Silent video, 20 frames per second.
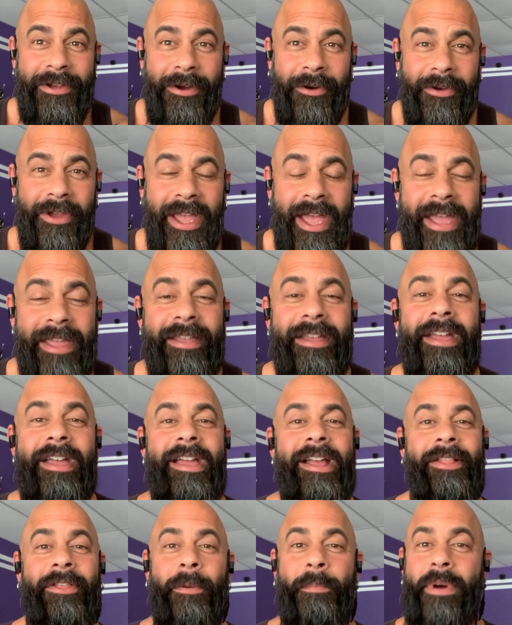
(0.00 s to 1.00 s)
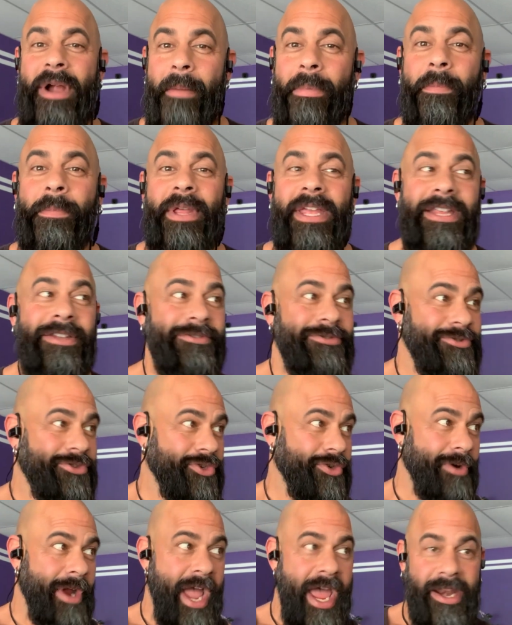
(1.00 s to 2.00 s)
Okay, they're probably
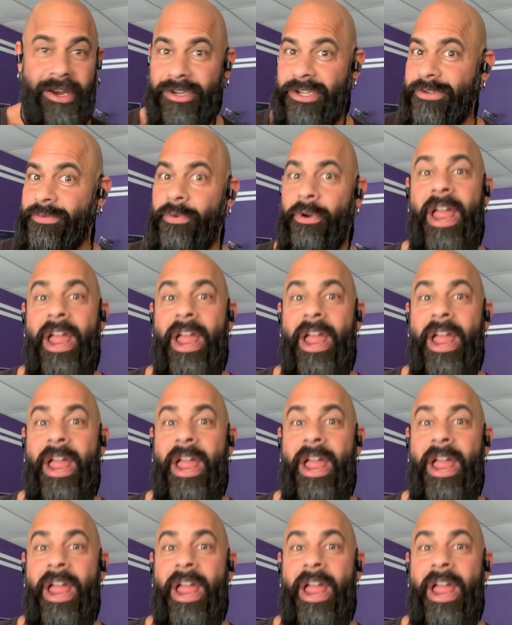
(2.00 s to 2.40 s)
trying to just